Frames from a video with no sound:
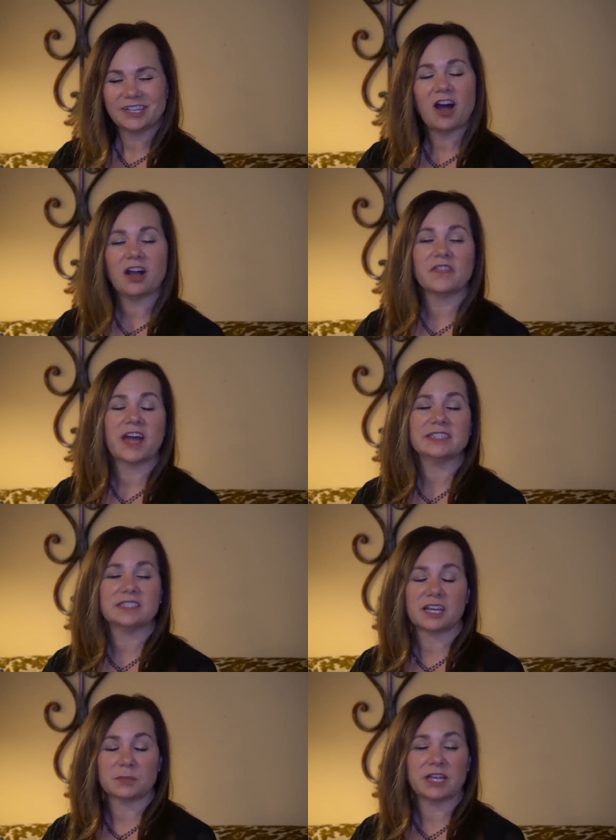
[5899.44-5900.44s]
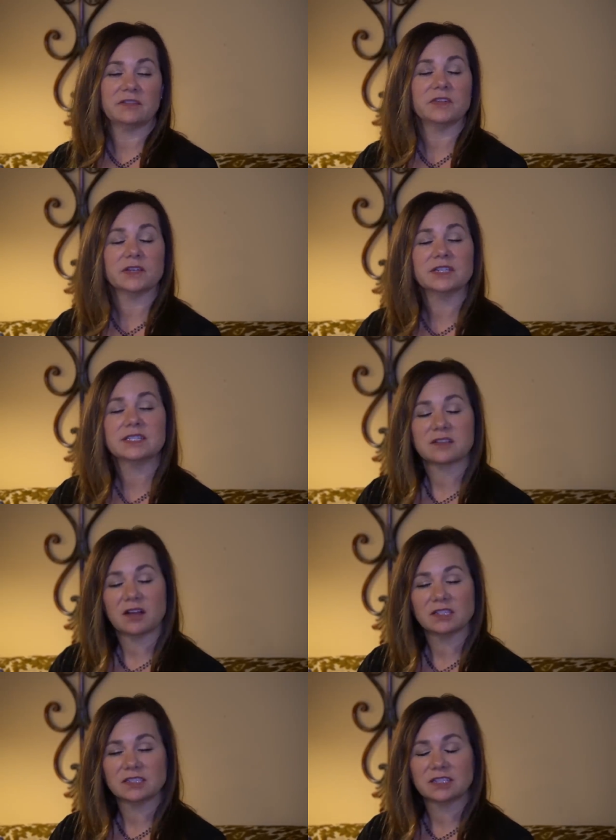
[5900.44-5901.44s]
on that timeline very
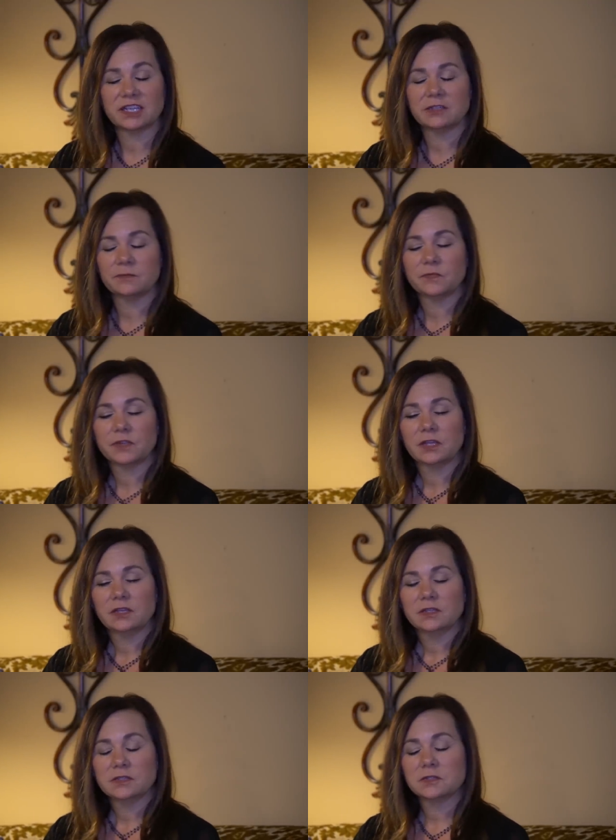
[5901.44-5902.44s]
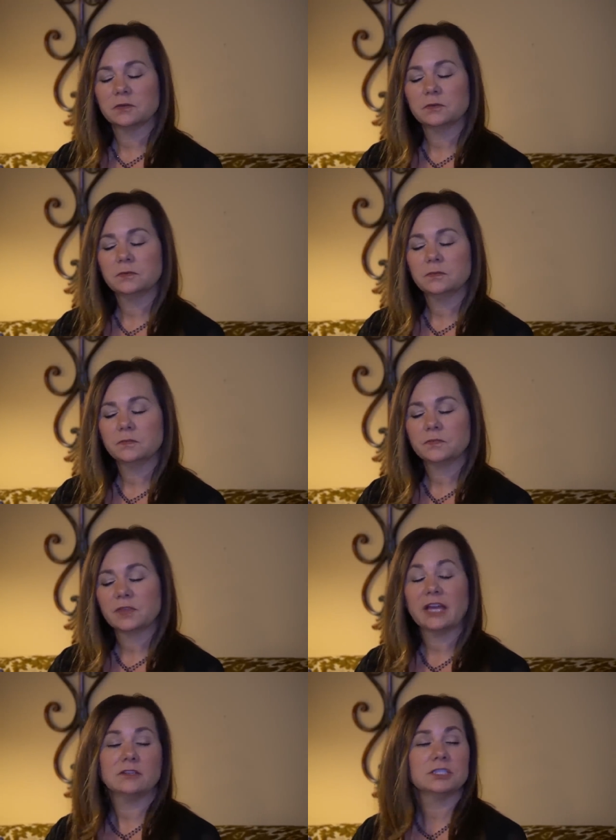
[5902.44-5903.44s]
solidly. So
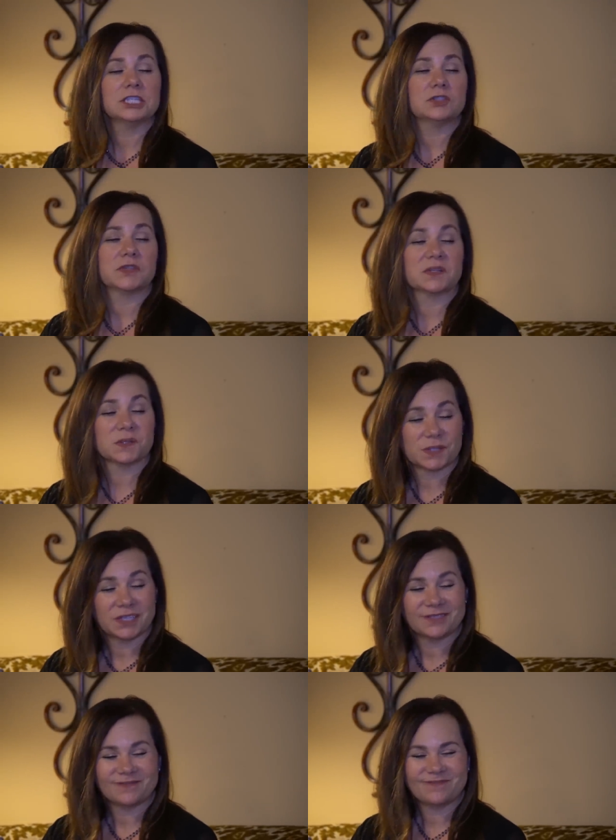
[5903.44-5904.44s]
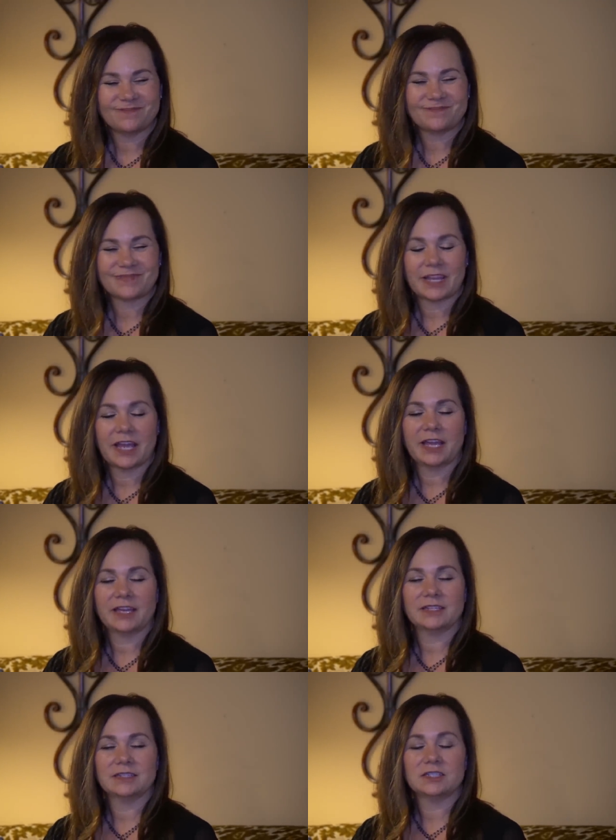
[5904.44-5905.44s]
energy trickles in,
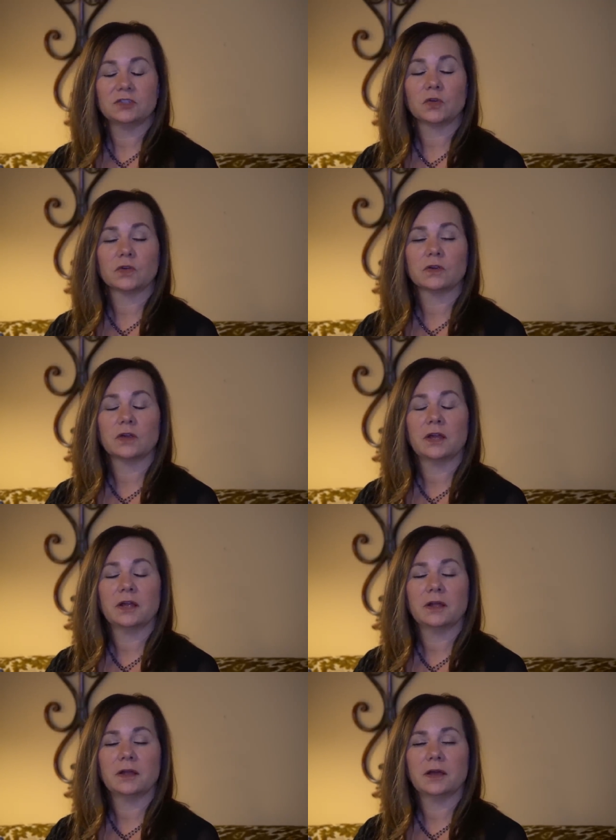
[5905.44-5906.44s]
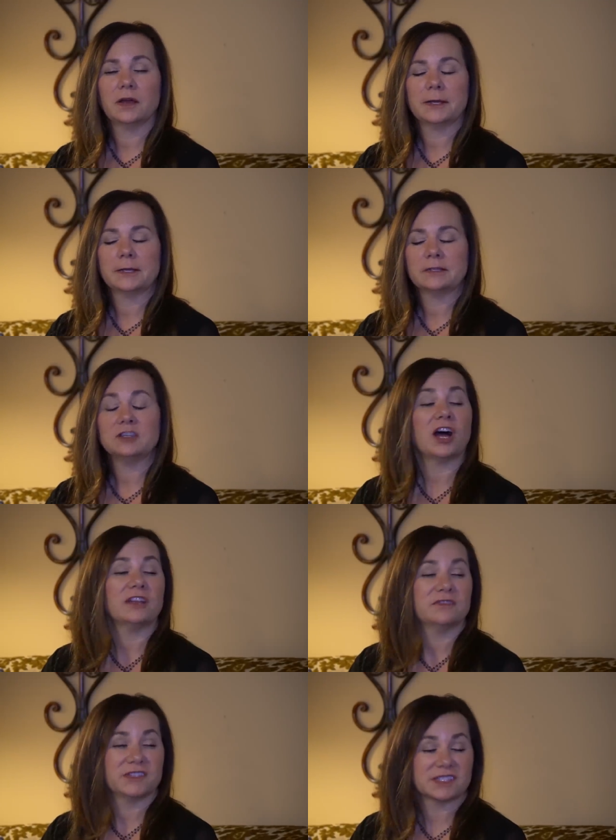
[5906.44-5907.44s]
and your uh,
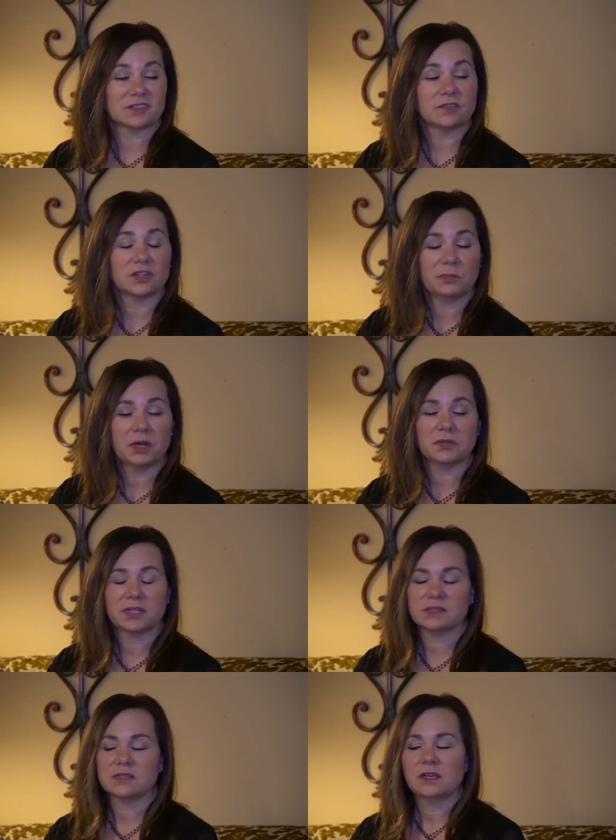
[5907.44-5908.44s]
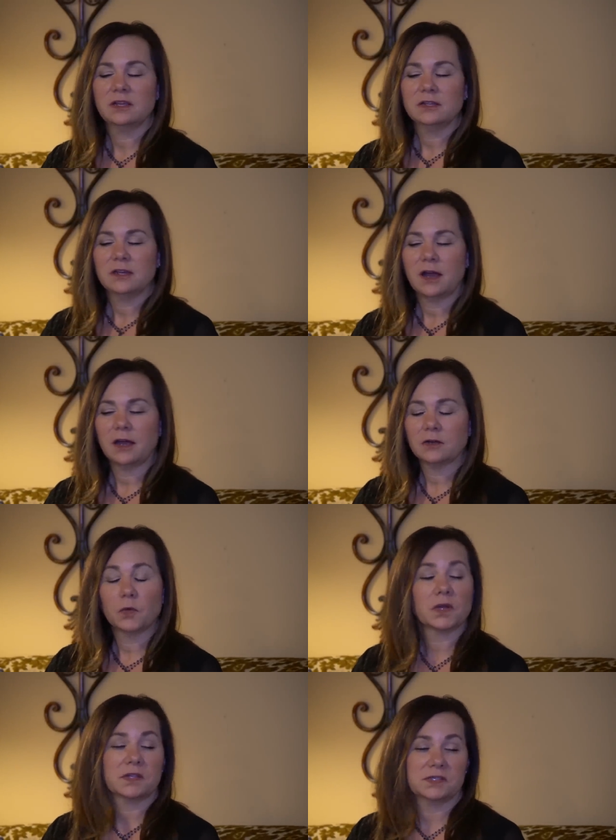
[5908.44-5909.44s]
non-physical components are
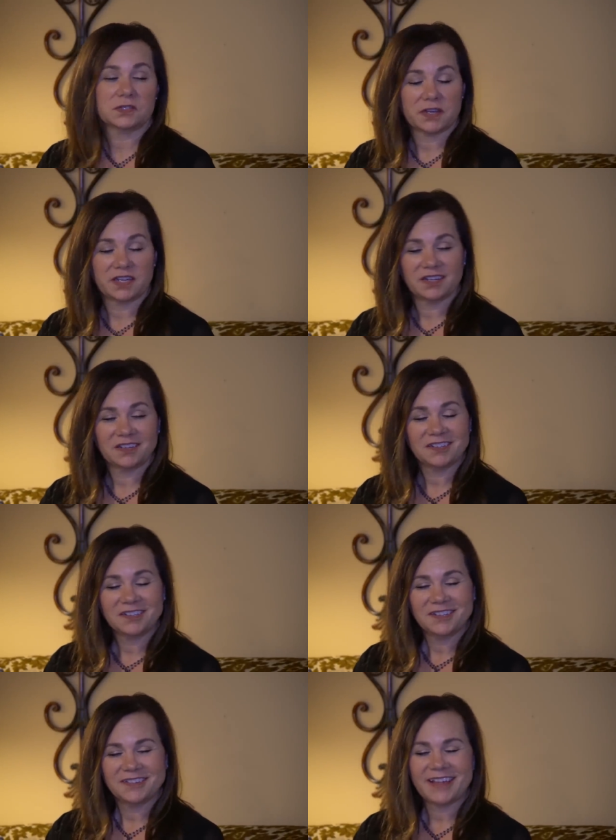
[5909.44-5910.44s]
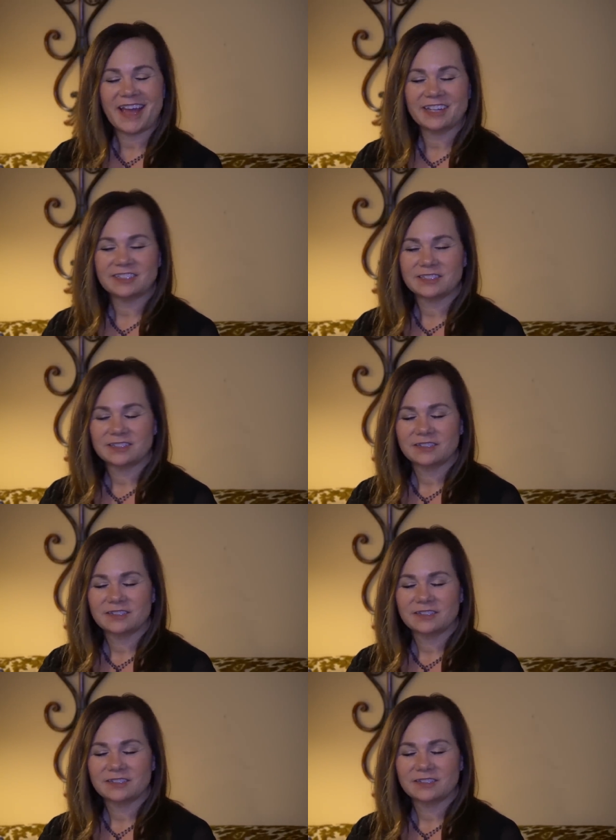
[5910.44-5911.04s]
orchestrating that